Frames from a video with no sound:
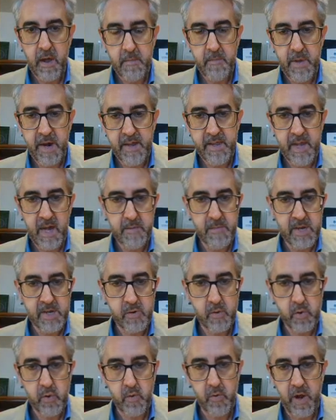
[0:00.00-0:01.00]
Maritime
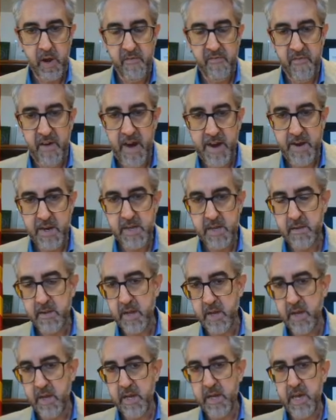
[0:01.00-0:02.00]
Structural Funds,
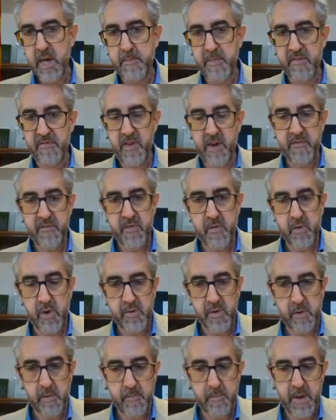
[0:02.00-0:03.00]
the E M F F,
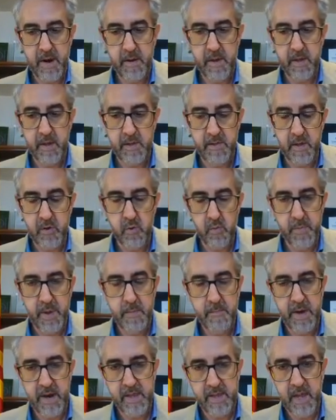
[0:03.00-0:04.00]
the
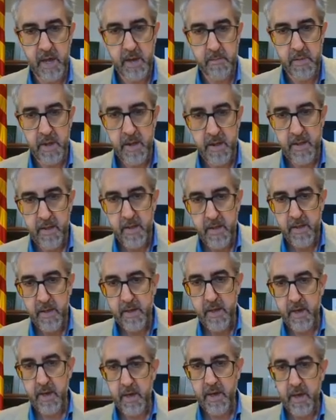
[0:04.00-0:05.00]
European Maritime
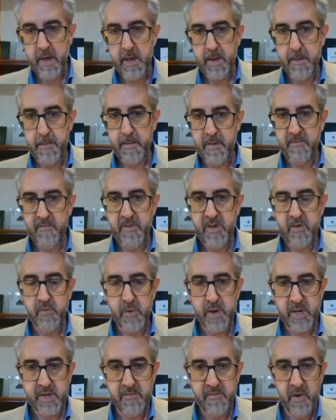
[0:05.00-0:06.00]
uh, and
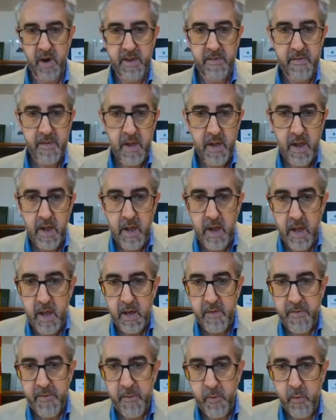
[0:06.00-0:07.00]
Fisheries Fund,
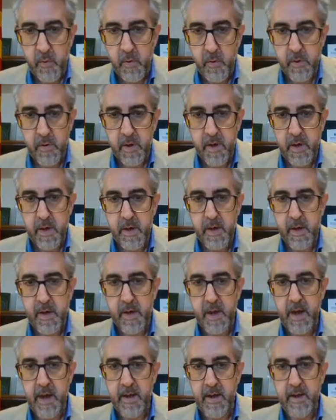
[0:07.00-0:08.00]
through, uh,
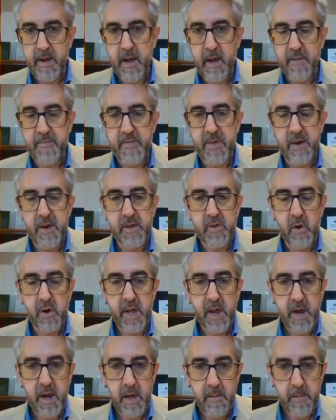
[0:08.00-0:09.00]
uh, at
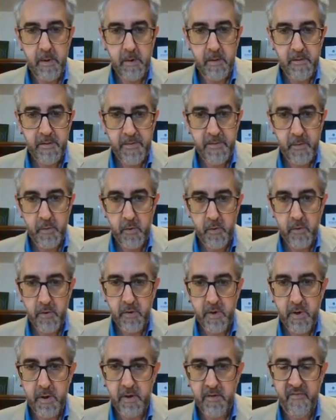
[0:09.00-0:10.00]
territorial level,
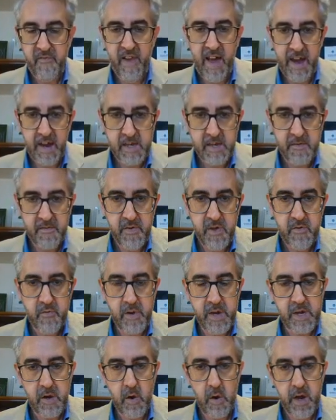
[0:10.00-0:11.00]
through uh, FLAGs,
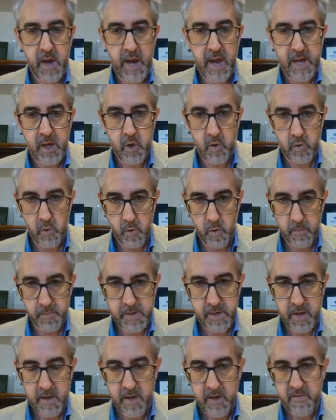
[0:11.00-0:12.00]
Fisheries Local Action
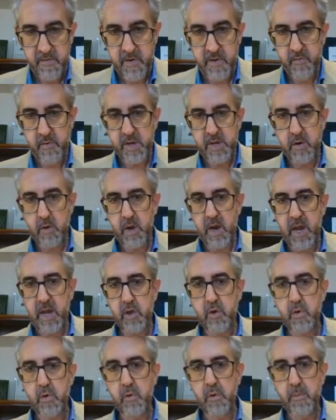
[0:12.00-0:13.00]
Groups. Fisheries Local
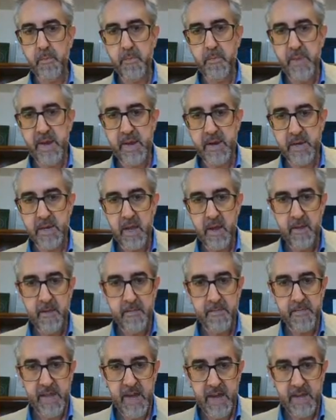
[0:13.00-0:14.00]
Action Group means
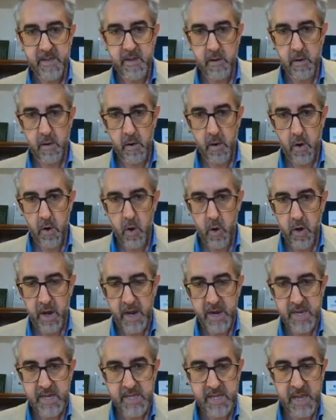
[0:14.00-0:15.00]
that
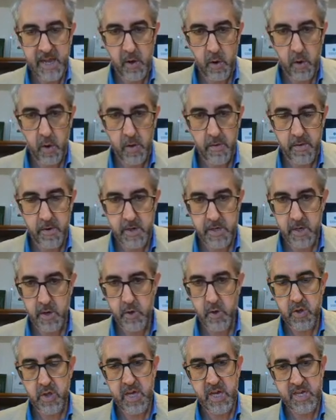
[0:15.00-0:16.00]
local stakeholders,
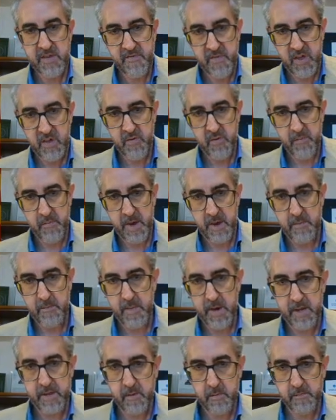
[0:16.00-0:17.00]
not just fishermen,
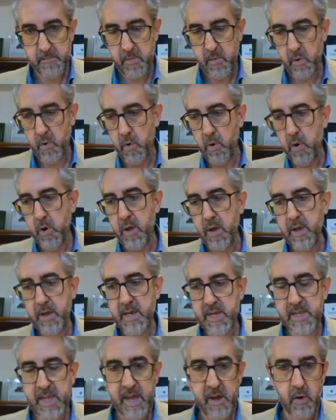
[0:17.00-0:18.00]
but all
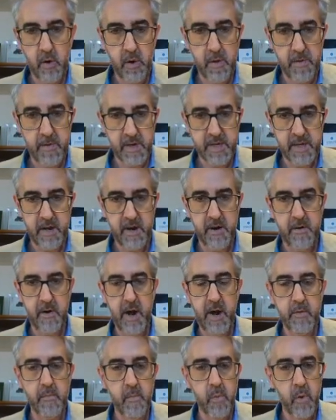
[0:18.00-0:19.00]
stakeholders
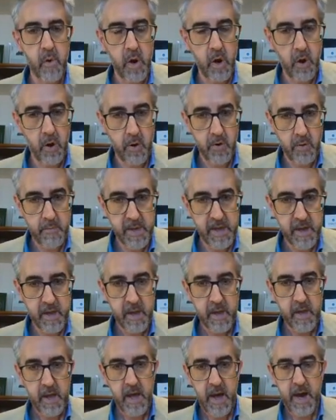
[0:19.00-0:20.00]
around blue economy
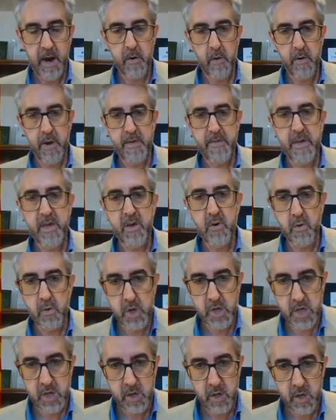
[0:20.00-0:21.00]
are already
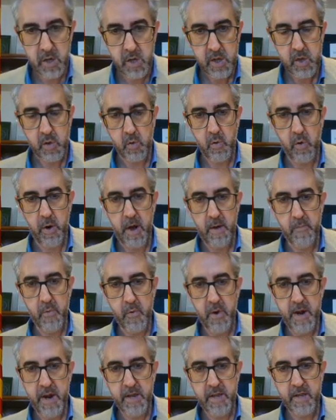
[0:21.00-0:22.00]
used to
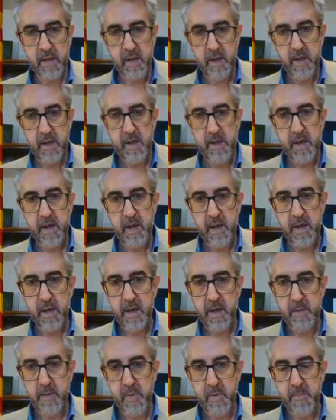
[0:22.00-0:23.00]
collaborate,
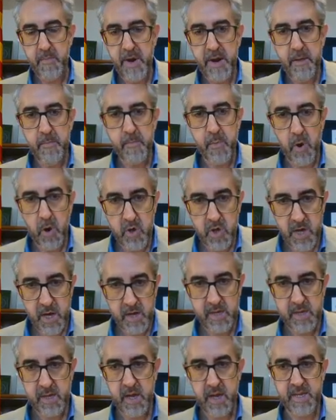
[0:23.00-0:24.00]
uh, preparing
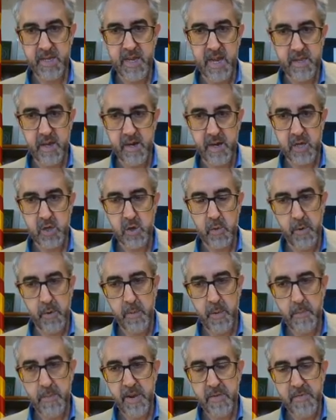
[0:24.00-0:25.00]
projects, et cetera. So
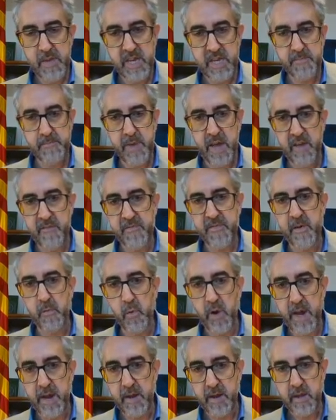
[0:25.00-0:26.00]
probably this paved the
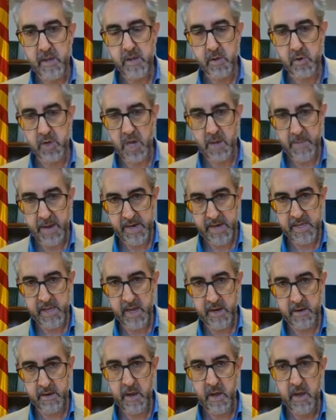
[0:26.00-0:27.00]
way to some
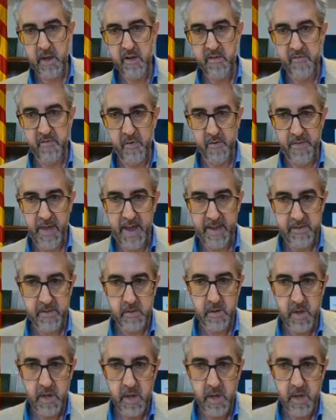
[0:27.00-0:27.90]
extent for that.